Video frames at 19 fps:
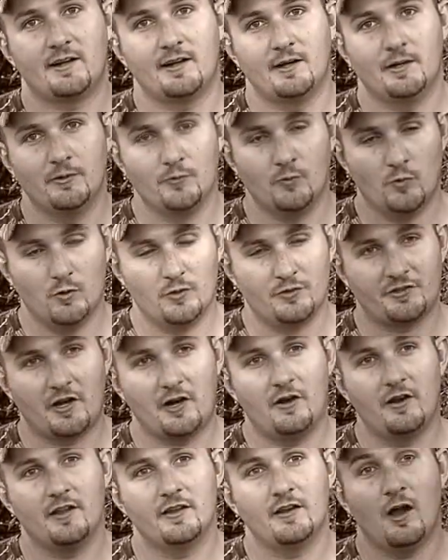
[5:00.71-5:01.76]
and we'll
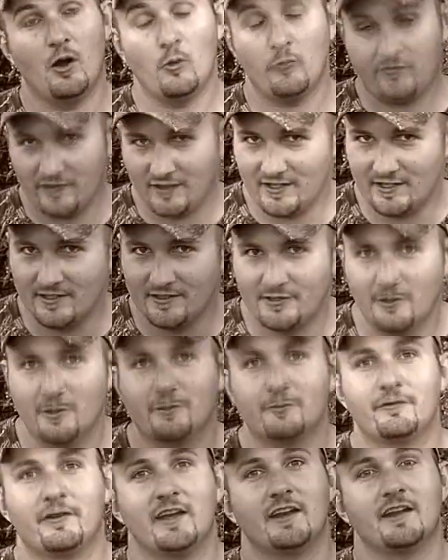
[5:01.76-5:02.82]
turn it hopefully into a
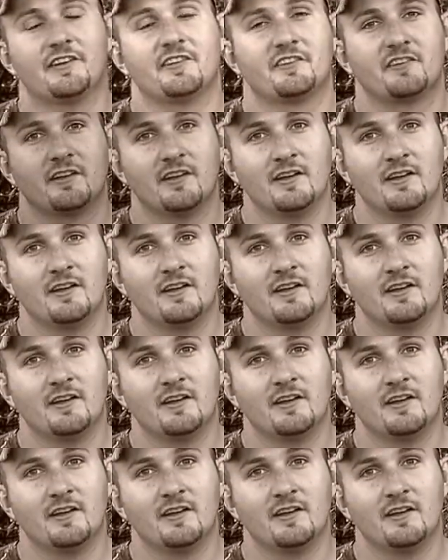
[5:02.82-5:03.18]
finished